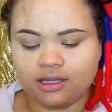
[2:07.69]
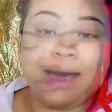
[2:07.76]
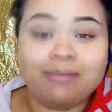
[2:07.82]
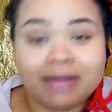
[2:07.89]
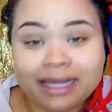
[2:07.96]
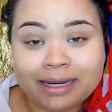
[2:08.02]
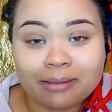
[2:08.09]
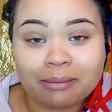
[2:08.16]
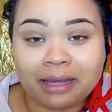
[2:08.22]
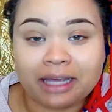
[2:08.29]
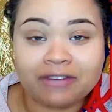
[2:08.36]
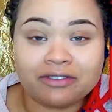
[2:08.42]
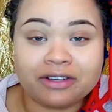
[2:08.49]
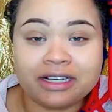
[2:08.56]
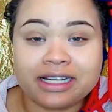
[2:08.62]
I'm not getting
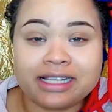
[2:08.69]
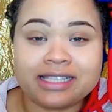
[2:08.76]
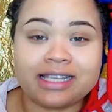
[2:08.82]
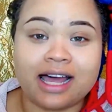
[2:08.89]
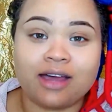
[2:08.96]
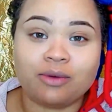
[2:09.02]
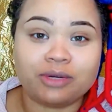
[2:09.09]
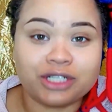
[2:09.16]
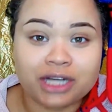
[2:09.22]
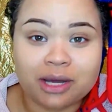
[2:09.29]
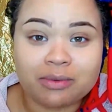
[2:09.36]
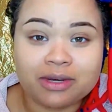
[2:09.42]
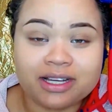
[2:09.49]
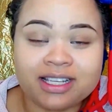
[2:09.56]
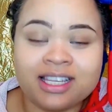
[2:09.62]
paid for this. I wish I
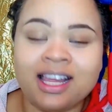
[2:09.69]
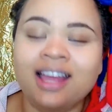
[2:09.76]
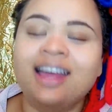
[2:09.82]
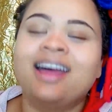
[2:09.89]
was.